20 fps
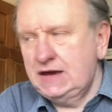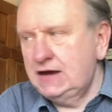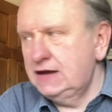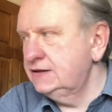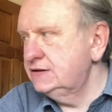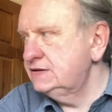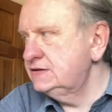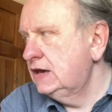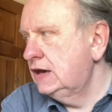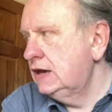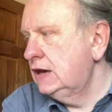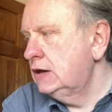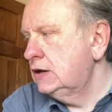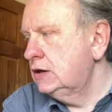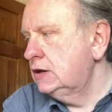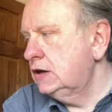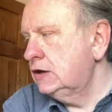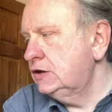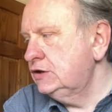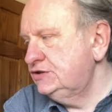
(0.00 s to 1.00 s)
and
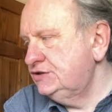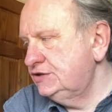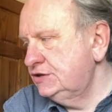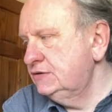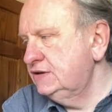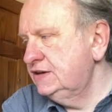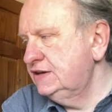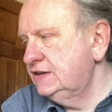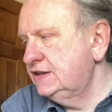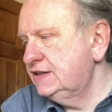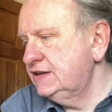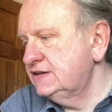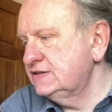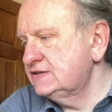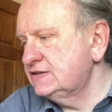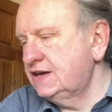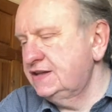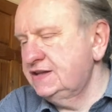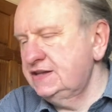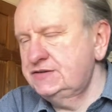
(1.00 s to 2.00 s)
doing things
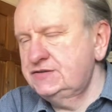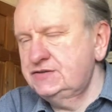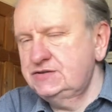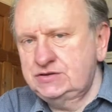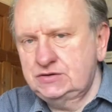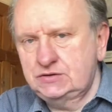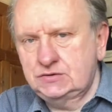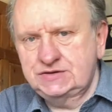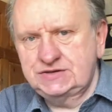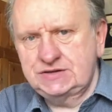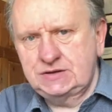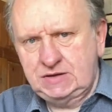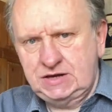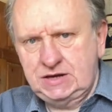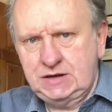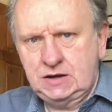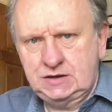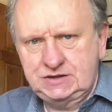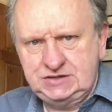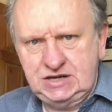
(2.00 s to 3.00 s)
like this at all. I
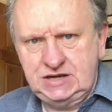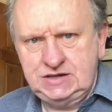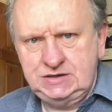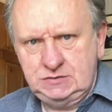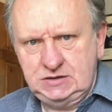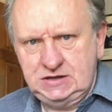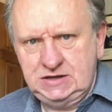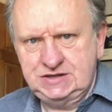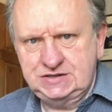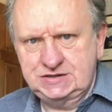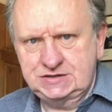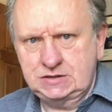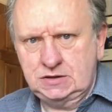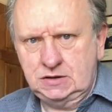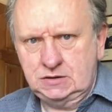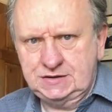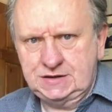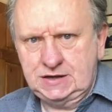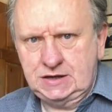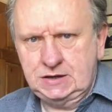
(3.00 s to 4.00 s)
mean, I genuinely just
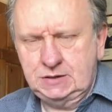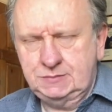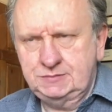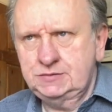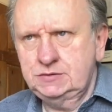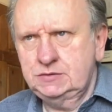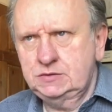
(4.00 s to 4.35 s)
cooked that up.